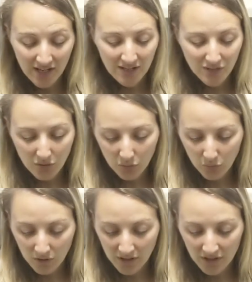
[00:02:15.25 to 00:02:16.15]
So
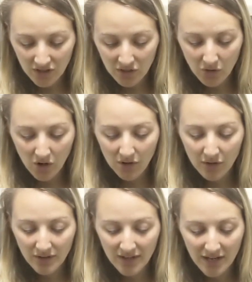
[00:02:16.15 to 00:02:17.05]
we're going to do all the
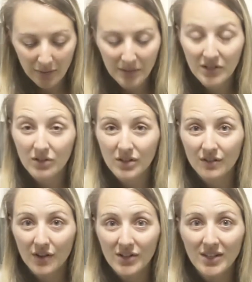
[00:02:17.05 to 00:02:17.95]
green jalapenos
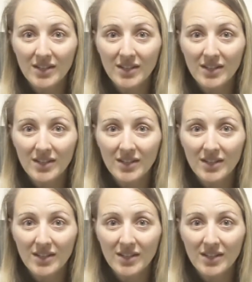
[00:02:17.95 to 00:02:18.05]
first.